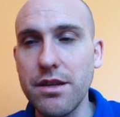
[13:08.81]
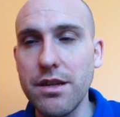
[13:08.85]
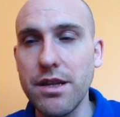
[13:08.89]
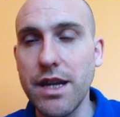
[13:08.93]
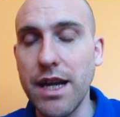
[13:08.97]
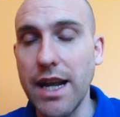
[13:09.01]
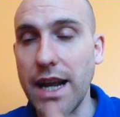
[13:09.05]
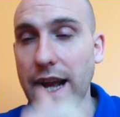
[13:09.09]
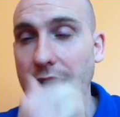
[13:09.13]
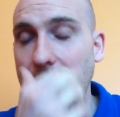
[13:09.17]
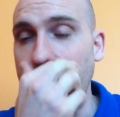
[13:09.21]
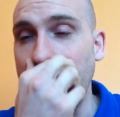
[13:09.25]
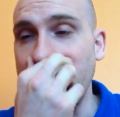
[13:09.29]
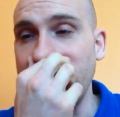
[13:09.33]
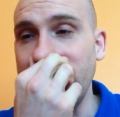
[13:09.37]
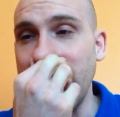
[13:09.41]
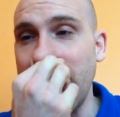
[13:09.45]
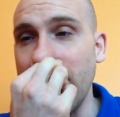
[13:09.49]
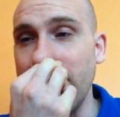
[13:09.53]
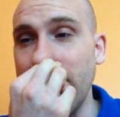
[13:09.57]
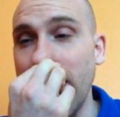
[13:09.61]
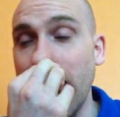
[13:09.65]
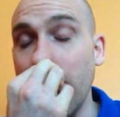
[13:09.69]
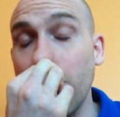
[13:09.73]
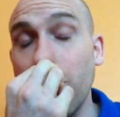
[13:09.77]
And
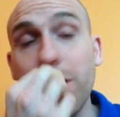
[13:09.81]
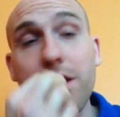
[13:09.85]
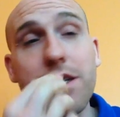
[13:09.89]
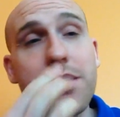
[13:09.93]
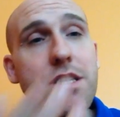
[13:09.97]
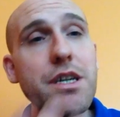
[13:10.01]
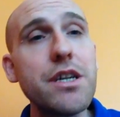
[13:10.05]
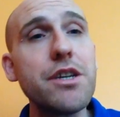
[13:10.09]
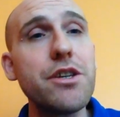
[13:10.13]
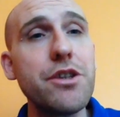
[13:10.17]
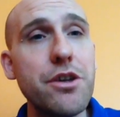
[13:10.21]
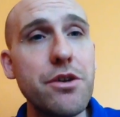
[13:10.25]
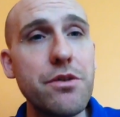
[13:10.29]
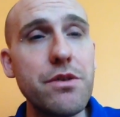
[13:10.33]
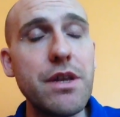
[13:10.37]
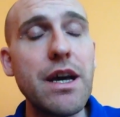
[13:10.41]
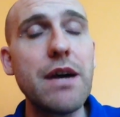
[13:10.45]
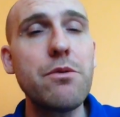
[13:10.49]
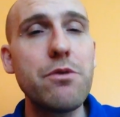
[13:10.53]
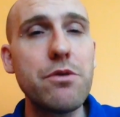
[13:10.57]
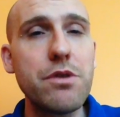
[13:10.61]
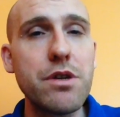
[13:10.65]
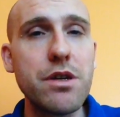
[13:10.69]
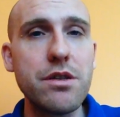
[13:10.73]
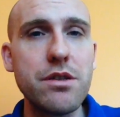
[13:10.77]
that will continue.
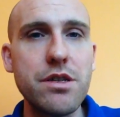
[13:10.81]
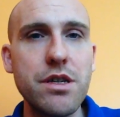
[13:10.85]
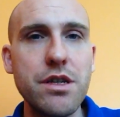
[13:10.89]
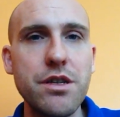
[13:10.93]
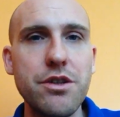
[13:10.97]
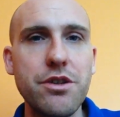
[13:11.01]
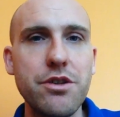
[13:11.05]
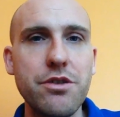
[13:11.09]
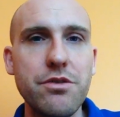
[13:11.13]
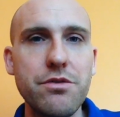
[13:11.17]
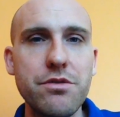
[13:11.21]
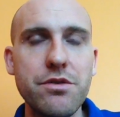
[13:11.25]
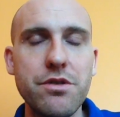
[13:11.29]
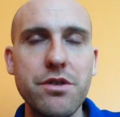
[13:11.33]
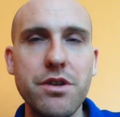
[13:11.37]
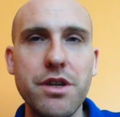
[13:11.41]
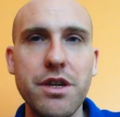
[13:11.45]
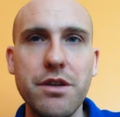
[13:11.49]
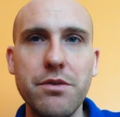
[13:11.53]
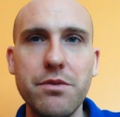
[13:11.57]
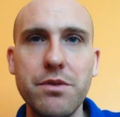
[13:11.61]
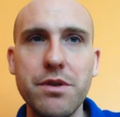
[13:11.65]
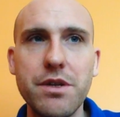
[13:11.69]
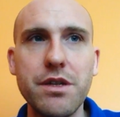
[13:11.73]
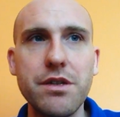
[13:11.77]

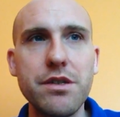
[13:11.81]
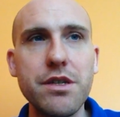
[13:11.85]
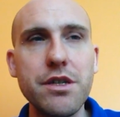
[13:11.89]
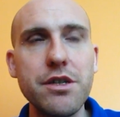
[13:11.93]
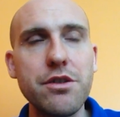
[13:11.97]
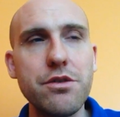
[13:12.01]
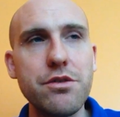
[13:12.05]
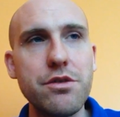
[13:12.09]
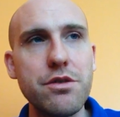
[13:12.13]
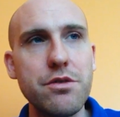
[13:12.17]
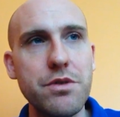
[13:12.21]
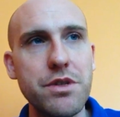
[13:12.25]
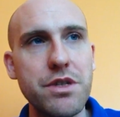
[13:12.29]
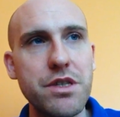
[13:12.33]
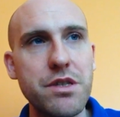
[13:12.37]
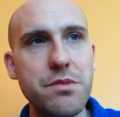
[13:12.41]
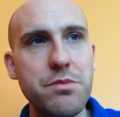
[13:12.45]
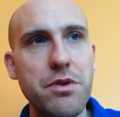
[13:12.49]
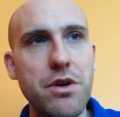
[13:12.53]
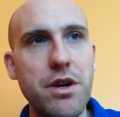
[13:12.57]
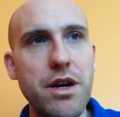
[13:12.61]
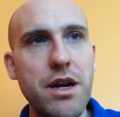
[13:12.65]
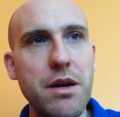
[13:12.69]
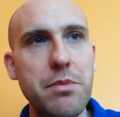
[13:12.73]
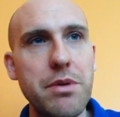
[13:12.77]
He will continue to
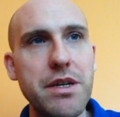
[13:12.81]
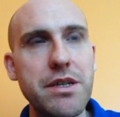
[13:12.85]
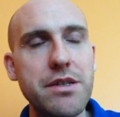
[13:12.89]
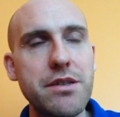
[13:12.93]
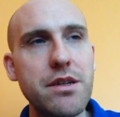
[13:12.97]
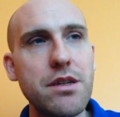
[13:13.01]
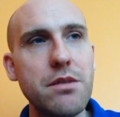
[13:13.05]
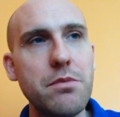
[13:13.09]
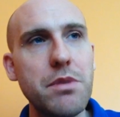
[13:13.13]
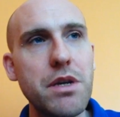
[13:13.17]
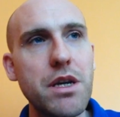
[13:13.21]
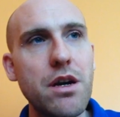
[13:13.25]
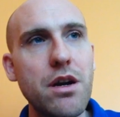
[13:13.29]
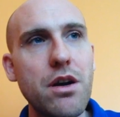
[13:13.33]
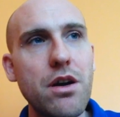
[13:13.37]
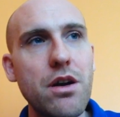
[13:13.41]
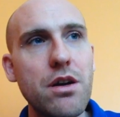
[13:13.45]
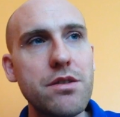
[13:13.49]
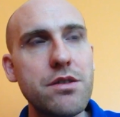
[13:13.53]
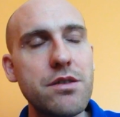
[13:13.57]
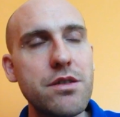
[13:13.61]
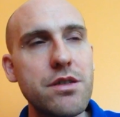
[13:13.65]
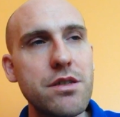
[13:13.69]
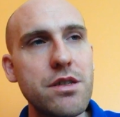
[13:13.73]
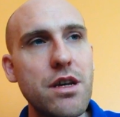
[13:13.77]
inspire, but it's going to be
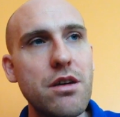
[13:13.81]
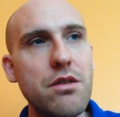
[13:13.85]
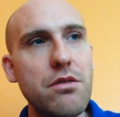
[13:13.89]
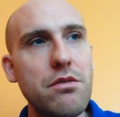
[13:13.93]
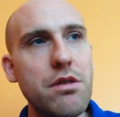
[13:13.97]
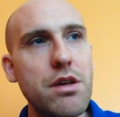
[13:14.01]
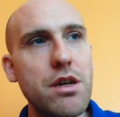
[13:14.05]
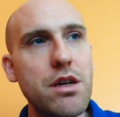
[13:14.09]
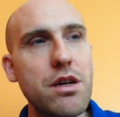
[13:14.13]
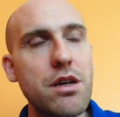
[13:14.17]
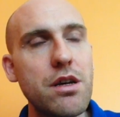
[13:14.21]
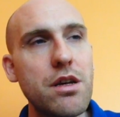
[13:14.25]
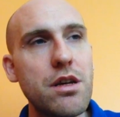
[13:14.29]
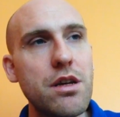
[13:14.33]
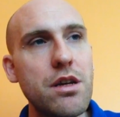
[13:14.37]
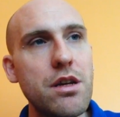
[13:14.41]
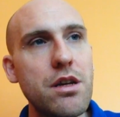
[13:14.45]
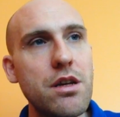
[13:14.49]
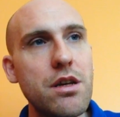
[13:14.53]
hard to know that